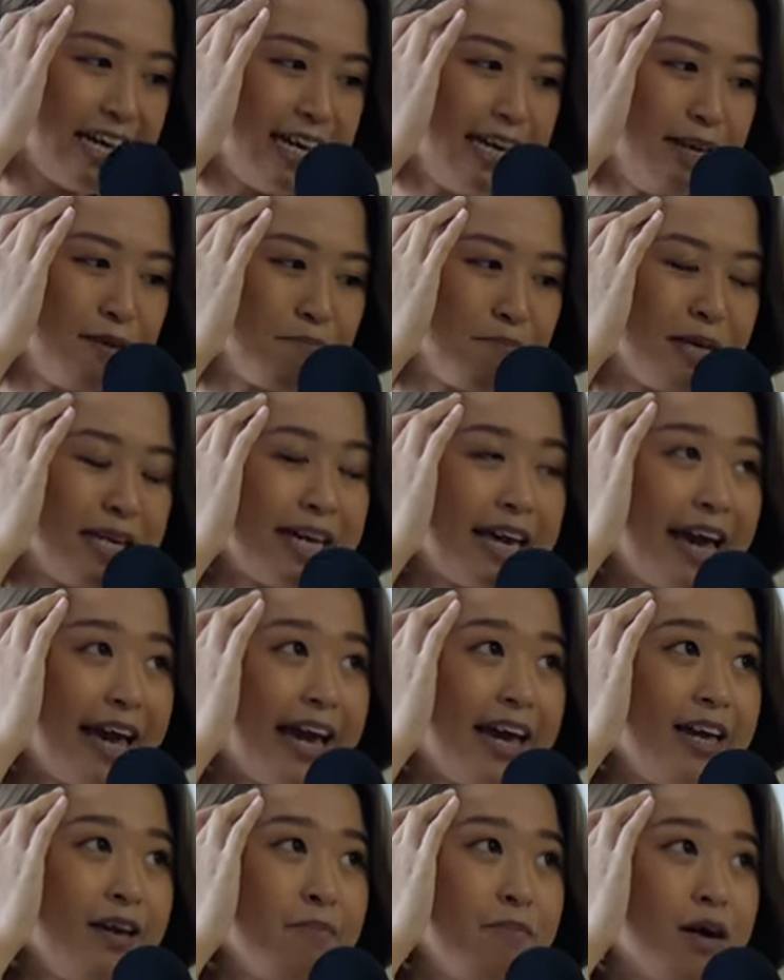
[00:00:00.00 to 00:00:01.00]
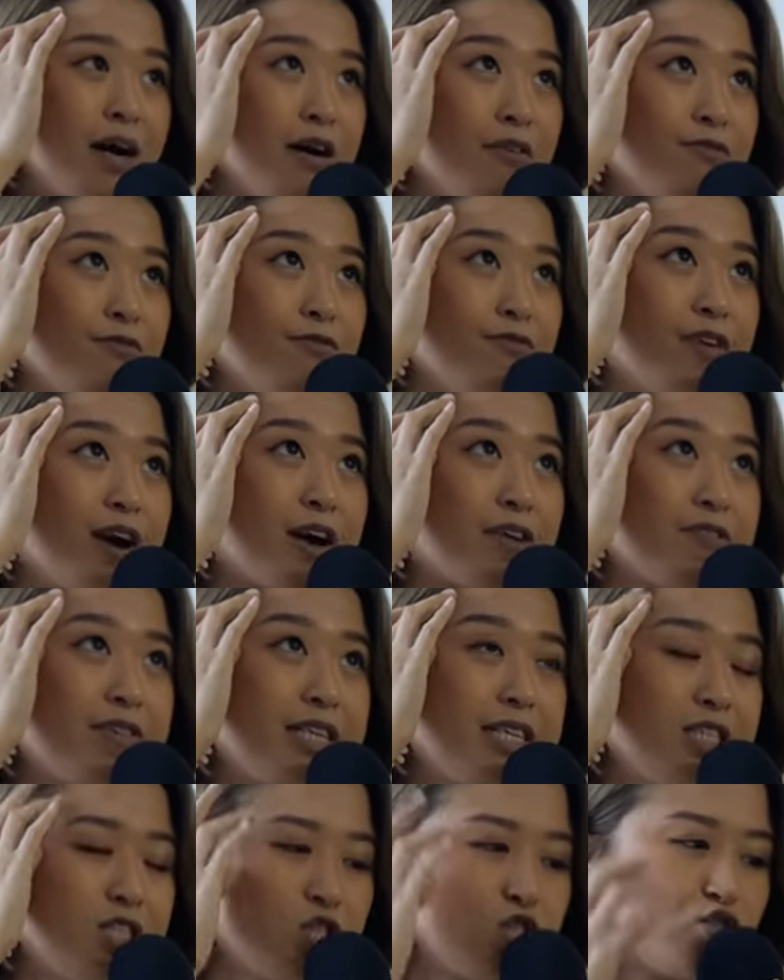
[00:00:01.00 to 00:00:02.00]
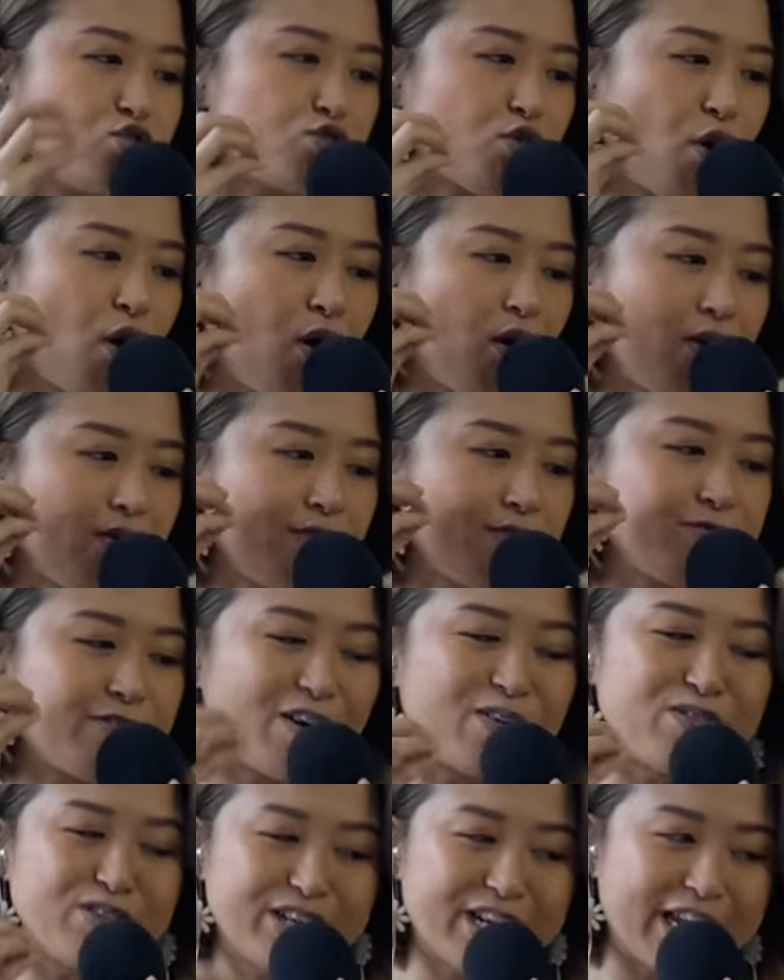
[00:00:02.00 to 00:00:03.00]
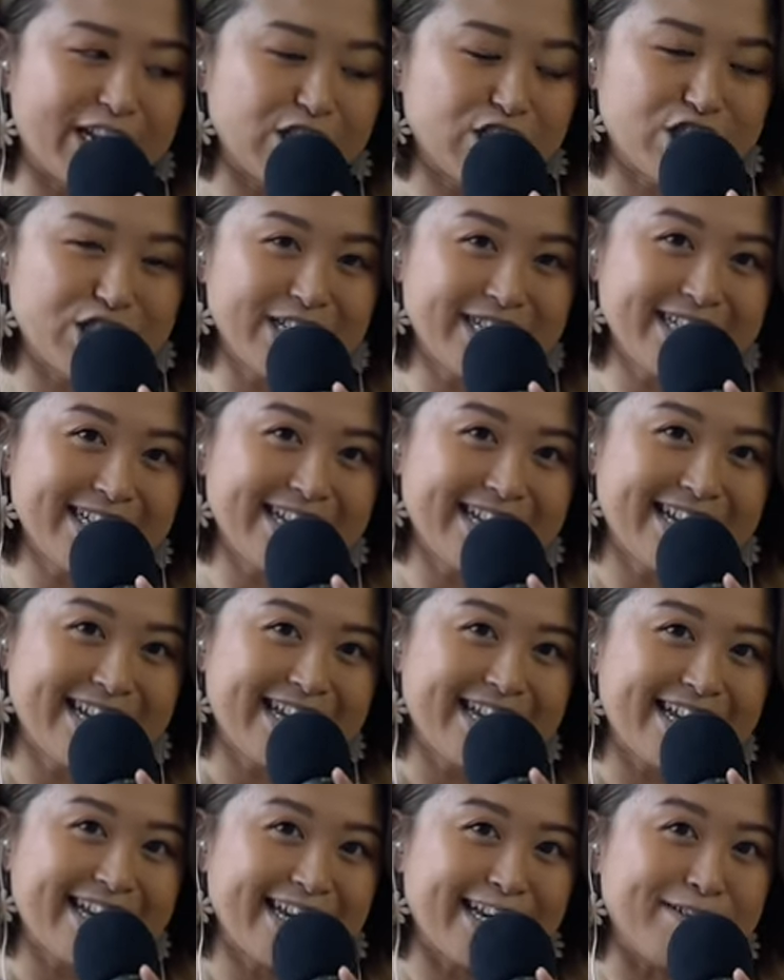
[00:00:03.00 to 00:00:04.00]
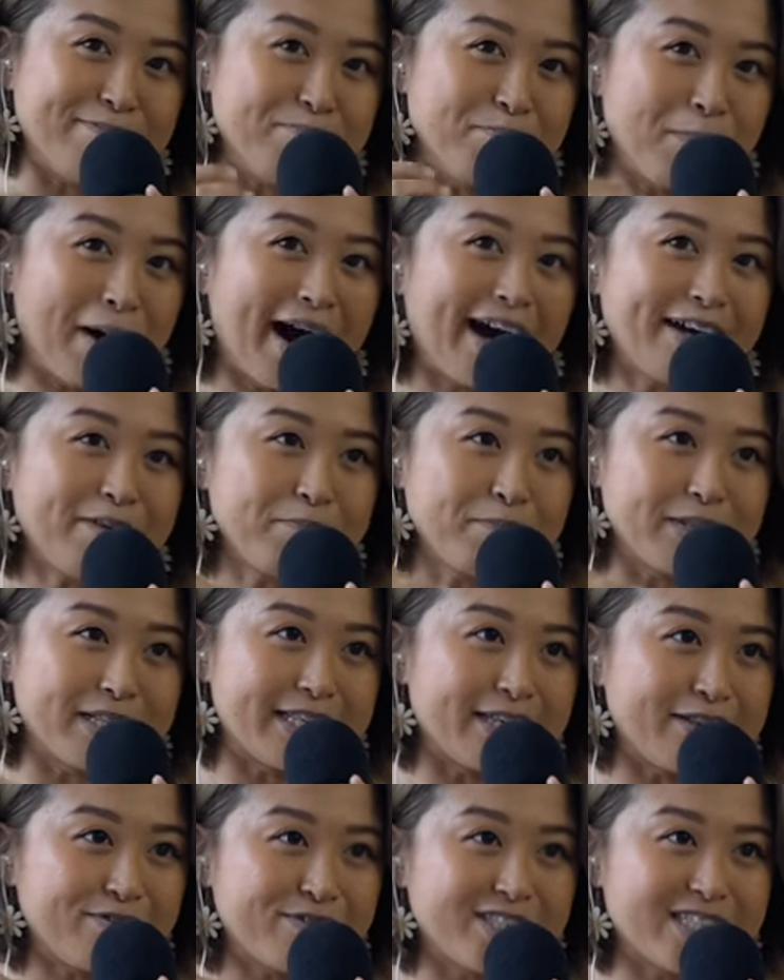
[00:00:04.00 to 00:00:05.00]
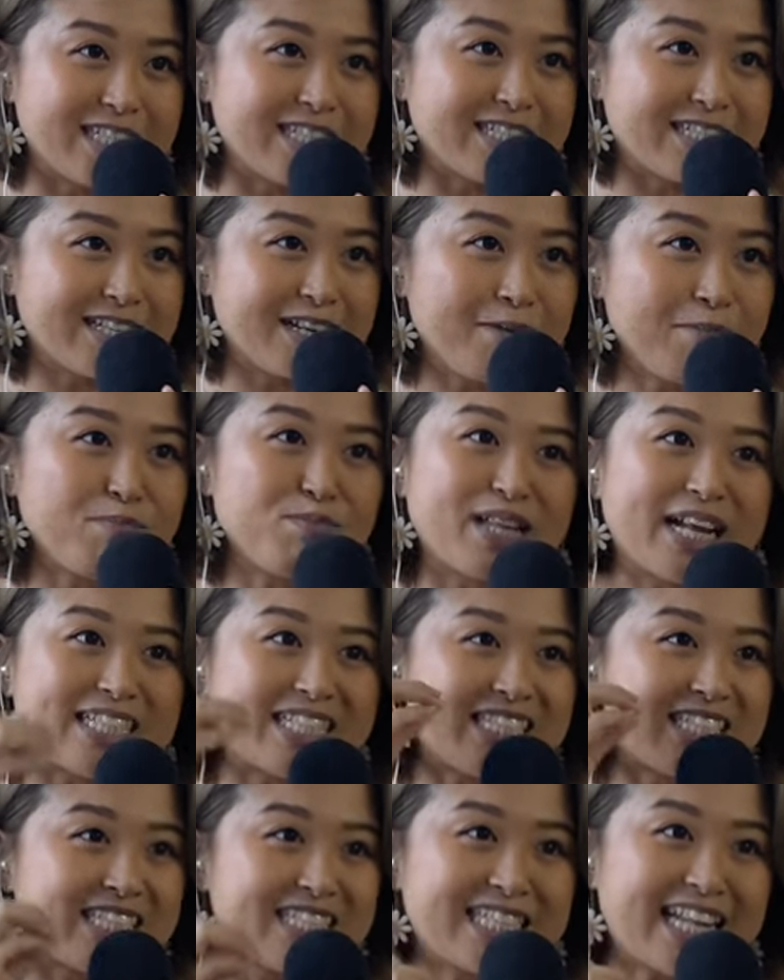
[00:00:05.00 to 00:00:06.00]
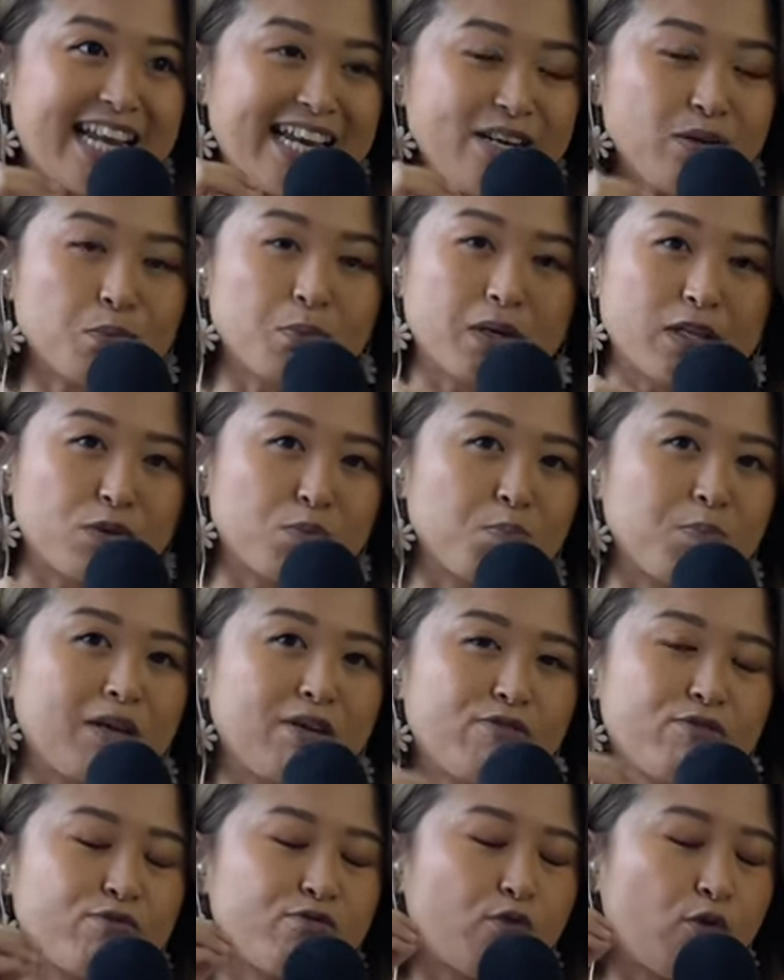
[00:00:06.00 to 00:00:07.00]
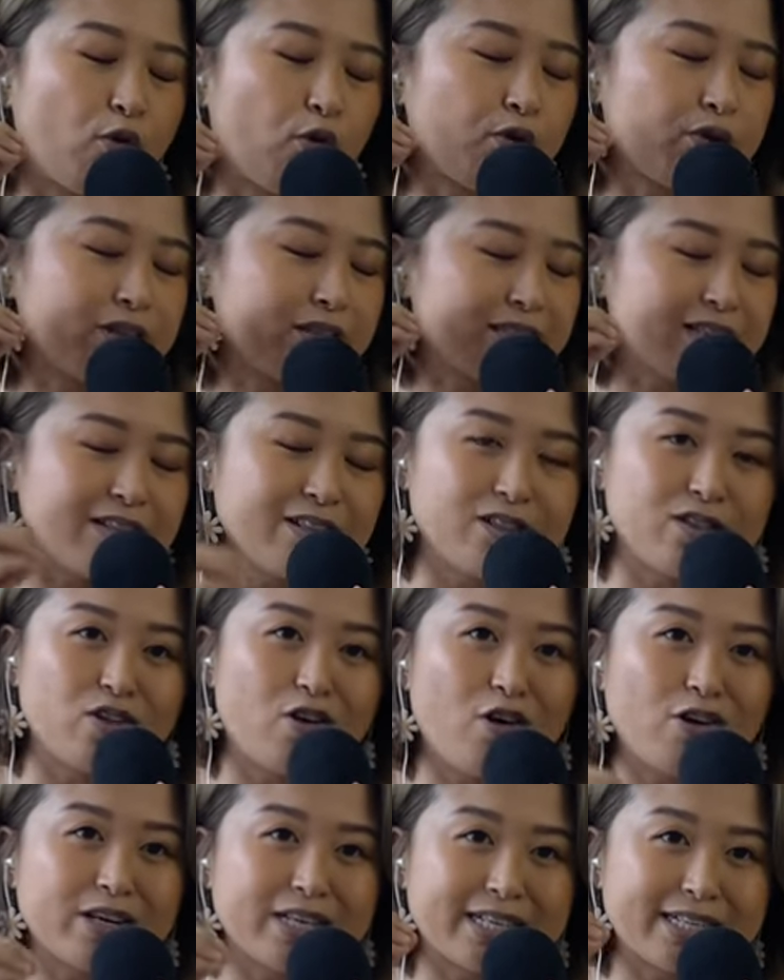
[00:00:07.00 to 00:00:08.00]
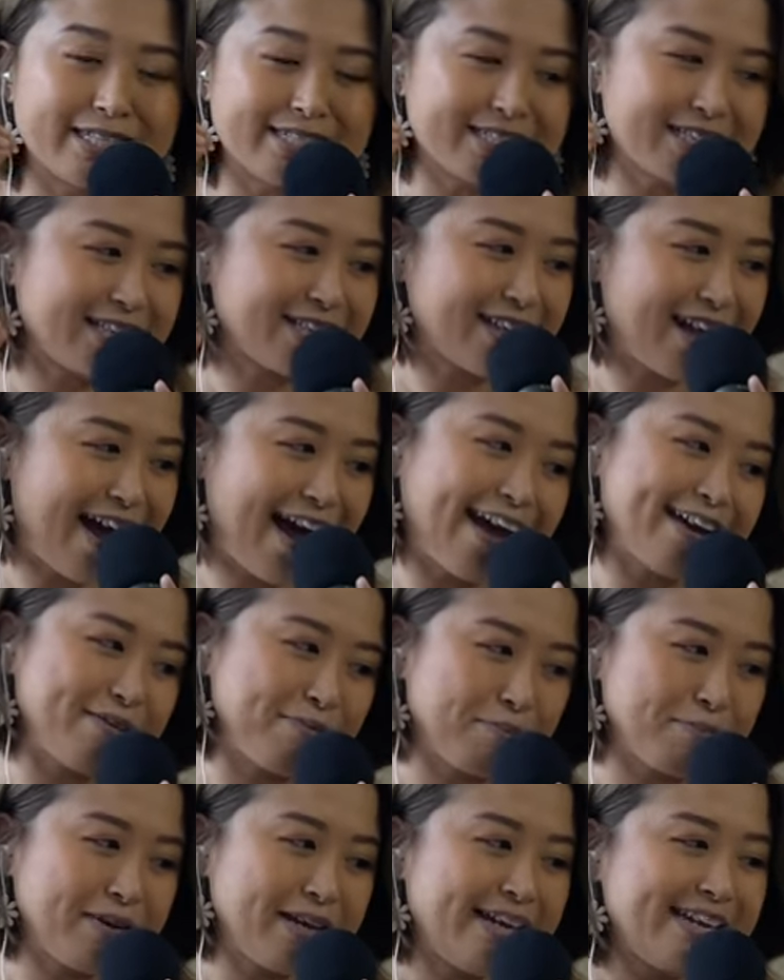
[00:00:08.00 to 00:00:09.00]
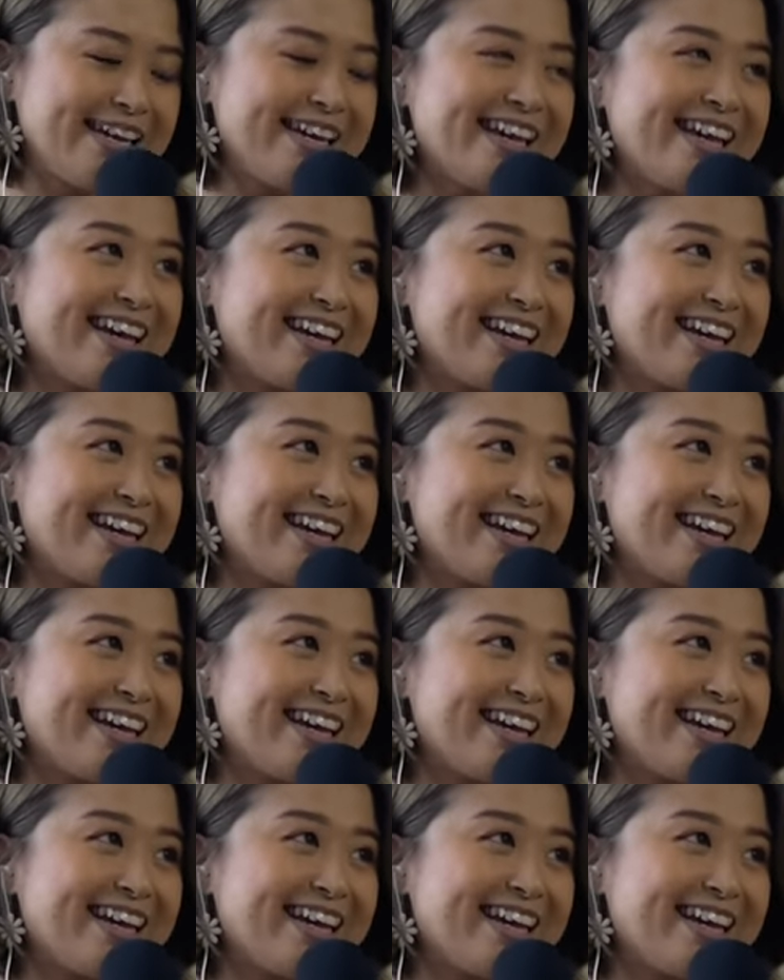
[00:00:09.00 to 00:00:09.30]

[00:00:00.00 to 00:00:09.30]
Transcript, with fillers: It became a very strong foundation in my belief system that stayed with me for the longest time.